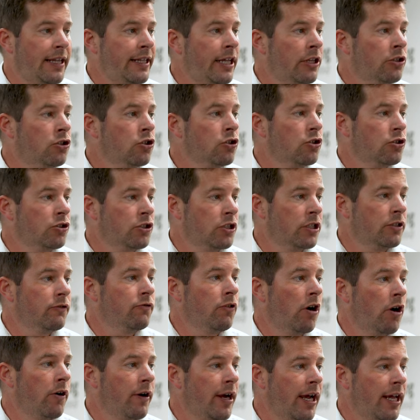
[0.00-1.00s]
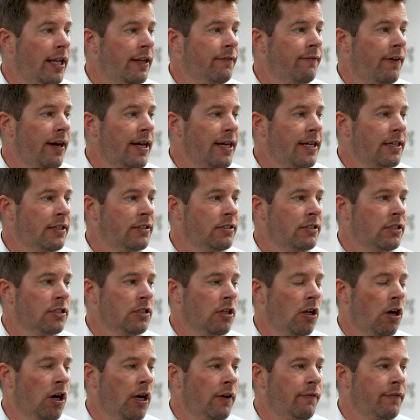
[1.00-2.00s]
ducks in a row, getting the
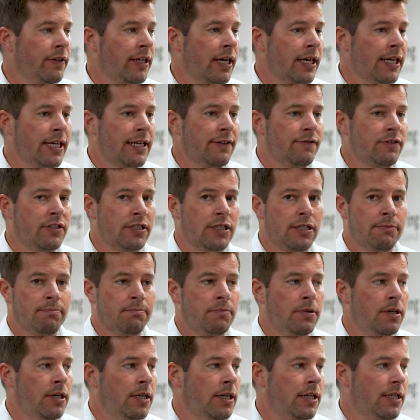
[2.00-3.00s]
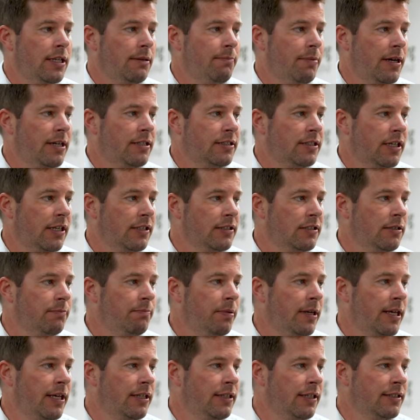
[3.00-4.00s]
vacancies live, and that gives you the best
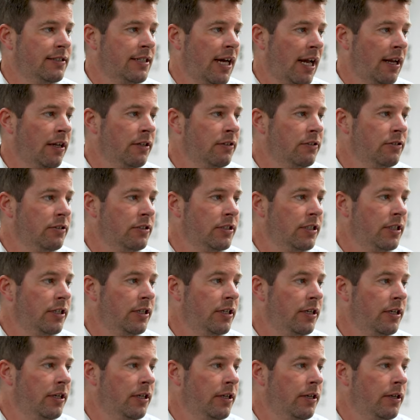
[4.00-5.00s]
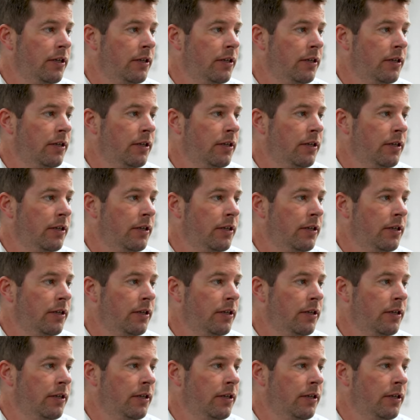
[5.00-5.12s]
chance of picking the talent, doesn't it?